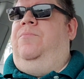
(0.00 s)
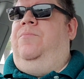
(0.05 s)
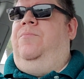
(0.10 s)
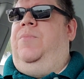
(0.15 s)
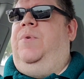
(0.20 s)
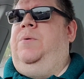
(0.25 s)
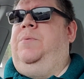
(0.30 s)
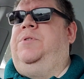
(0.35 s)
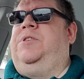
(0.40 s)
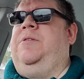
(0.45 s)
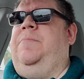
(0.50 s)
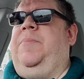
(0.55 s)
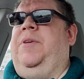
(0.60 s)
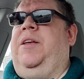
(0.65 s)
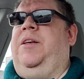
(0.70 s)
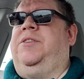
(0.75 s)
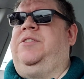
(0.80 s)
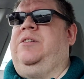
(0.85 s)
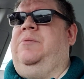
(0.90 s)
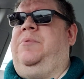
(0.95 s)
There was something
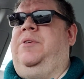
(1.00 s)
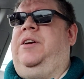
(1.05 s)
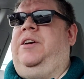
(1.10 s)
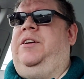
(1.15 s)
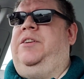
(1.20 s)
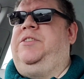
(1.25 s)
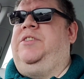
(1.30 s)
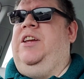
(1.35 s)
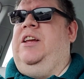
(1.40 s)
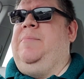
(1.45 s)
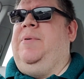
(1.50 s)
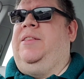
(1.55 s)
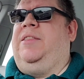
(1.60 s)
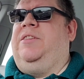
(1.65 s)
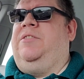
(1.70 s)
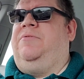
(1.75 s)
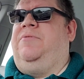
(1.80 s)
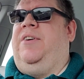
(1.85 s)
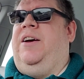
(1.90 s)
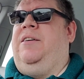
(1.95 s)
else I wanted to say about
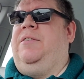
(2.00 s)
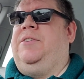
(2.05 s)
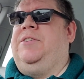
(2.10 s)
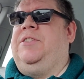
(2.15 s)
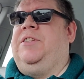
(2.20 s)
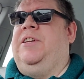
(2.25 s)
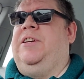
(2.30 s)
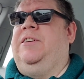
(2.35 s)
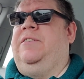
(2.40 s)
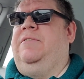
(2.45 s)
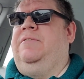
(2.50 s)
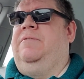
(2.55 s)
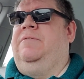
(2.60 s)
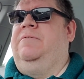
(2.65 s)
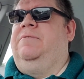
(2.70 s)
this virus thing.